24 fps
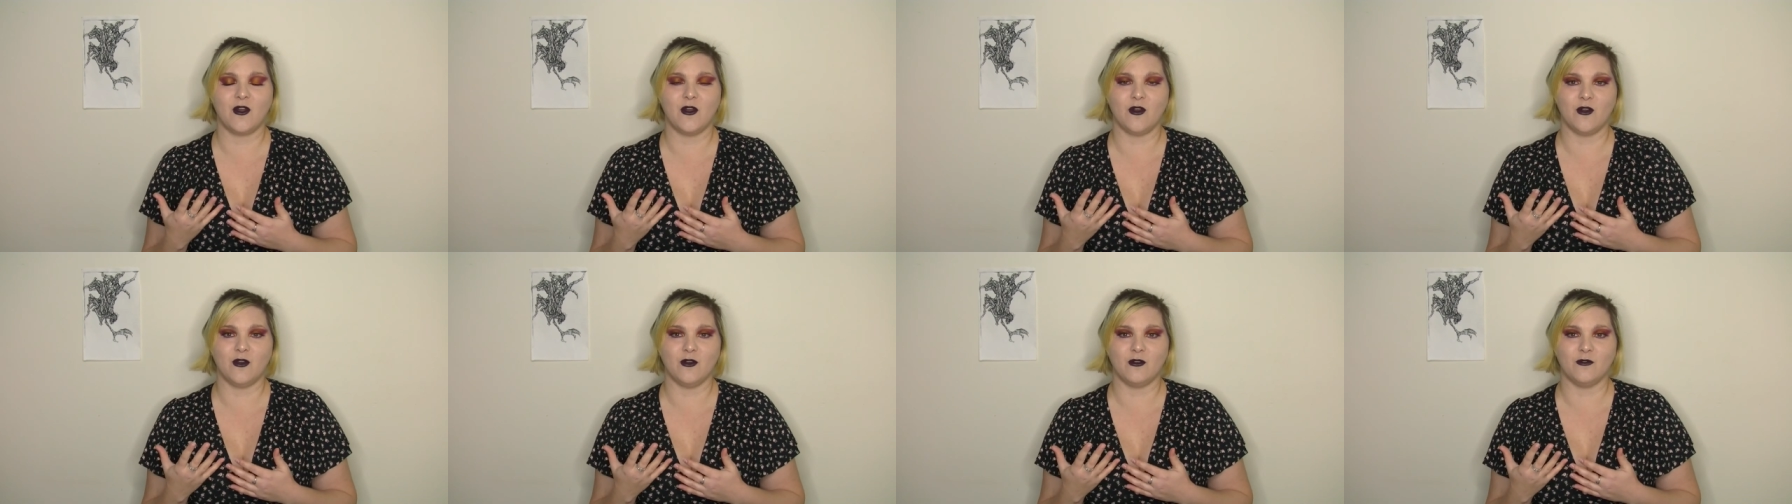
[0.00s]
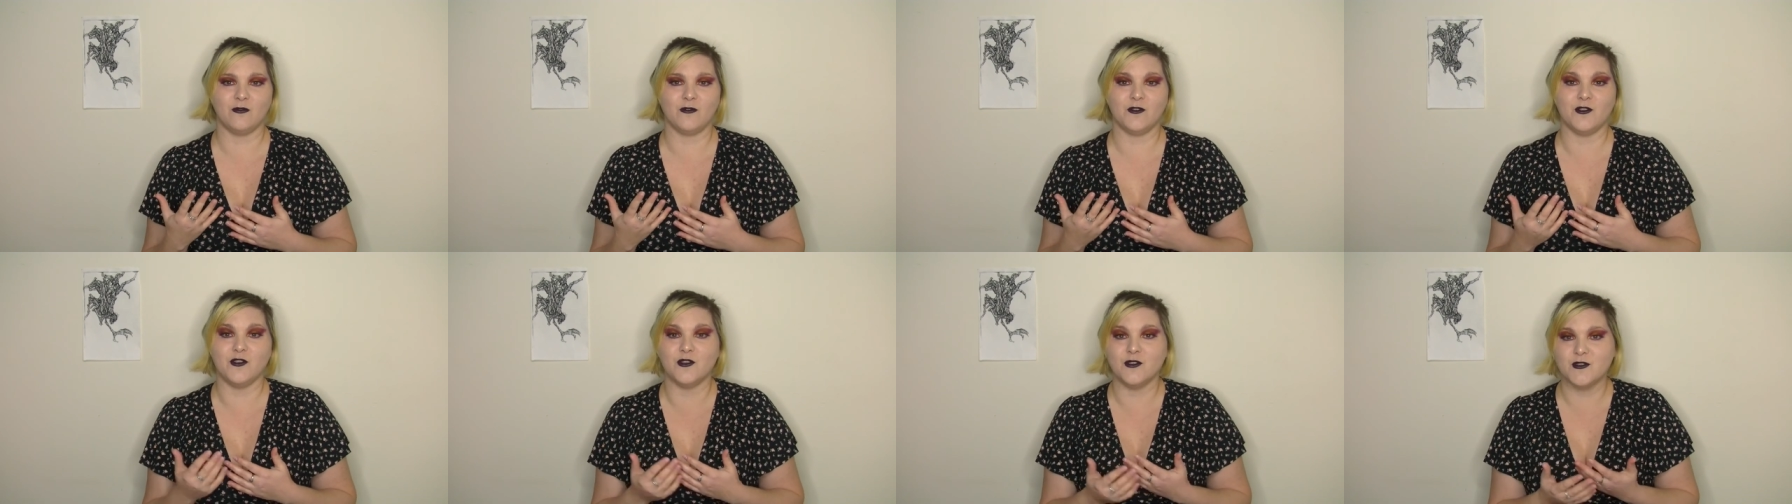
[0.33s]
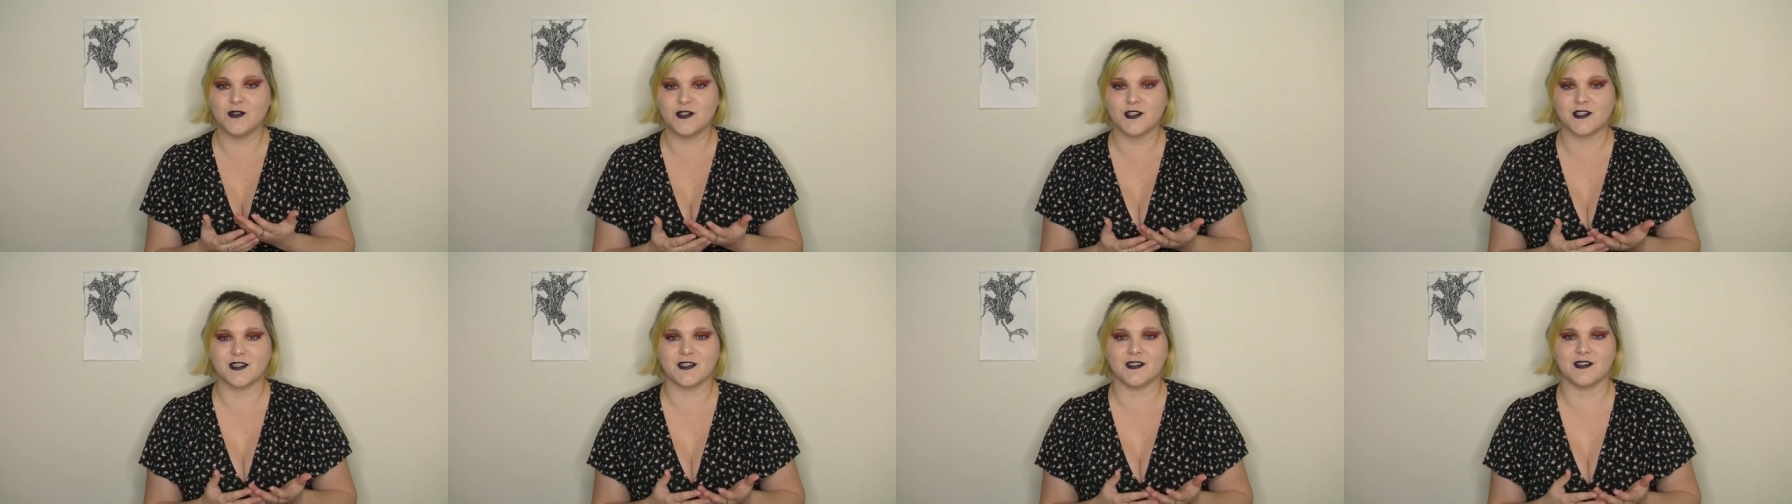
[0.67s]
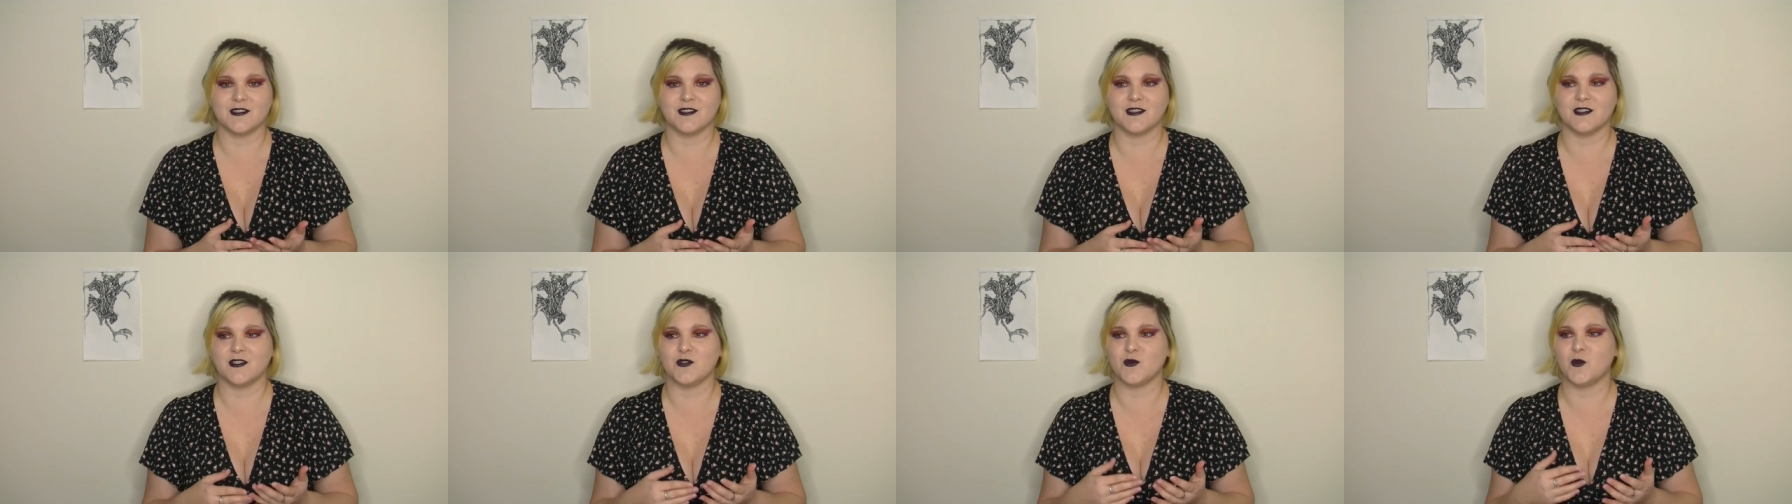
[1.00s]
of
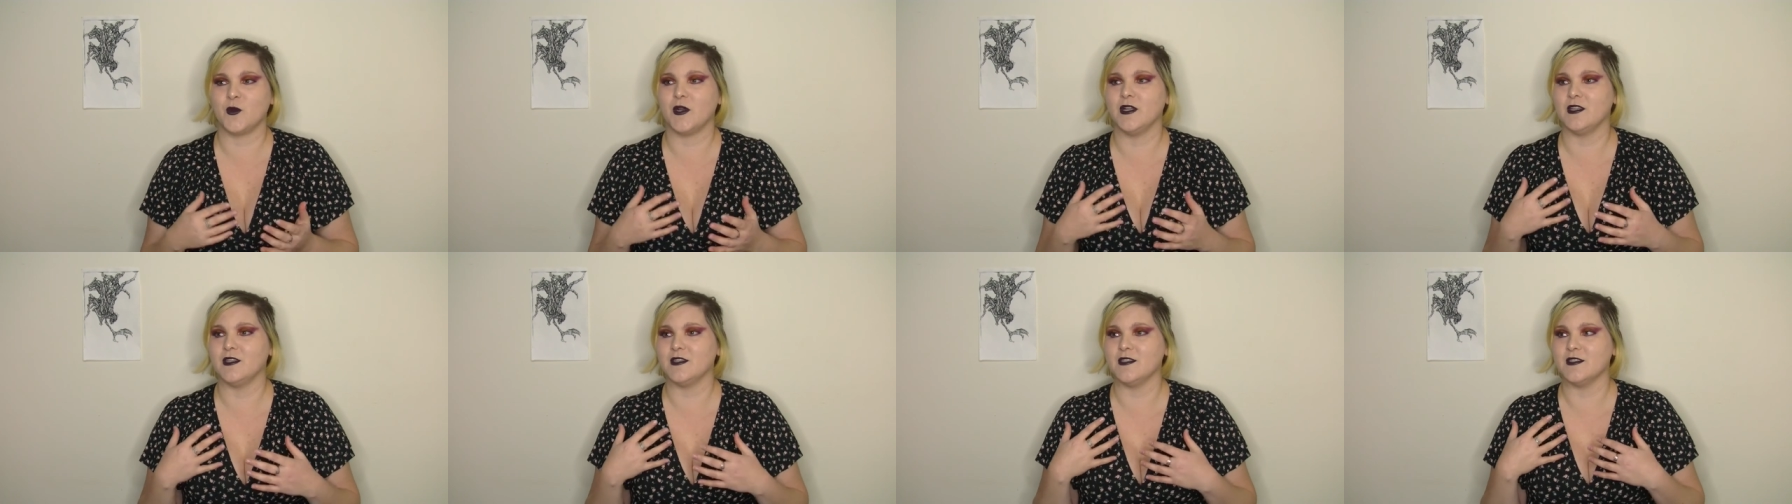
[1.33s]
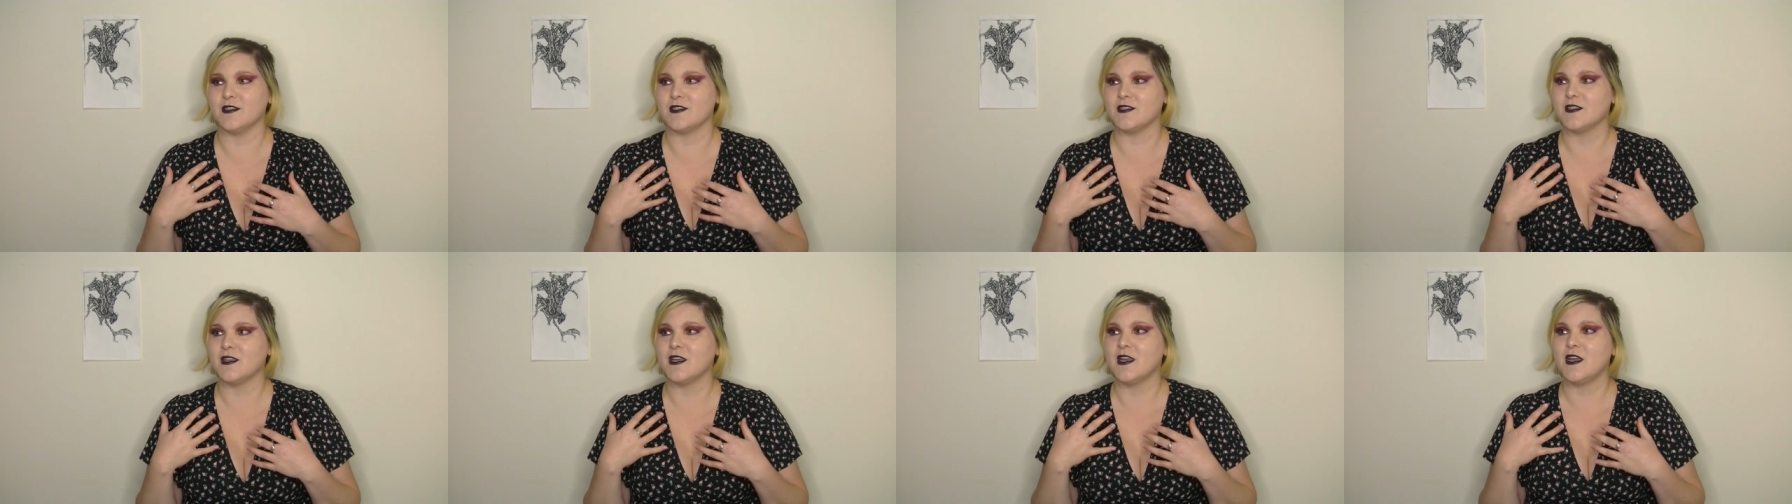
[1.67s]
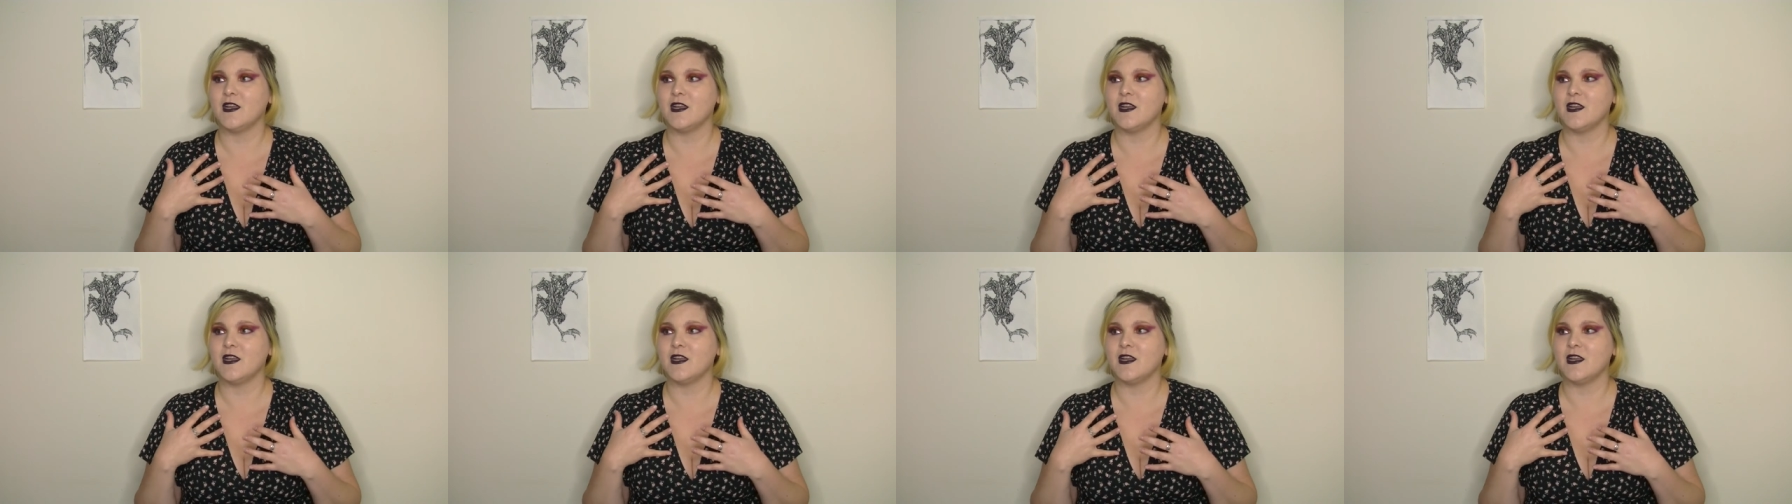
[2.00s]
uses as well as